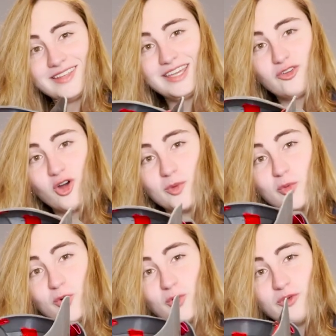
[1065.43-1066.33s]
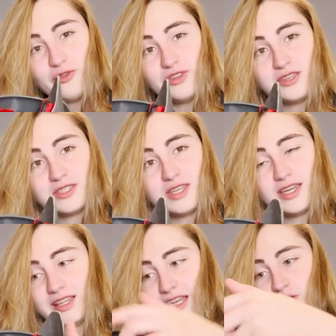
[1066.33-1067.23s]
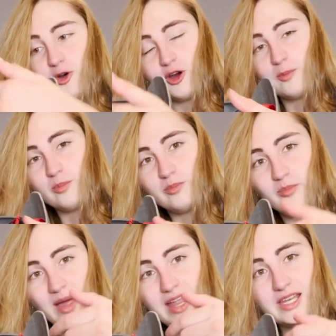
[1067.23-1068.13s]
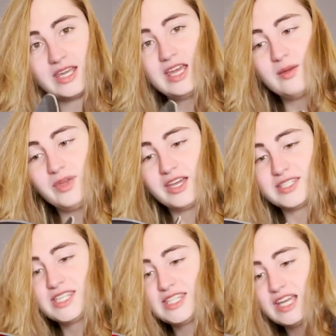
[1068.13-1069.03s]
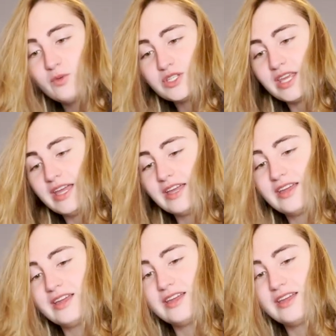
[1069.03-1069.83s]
an armhole for this thing, like an arm bend, because this thing was like,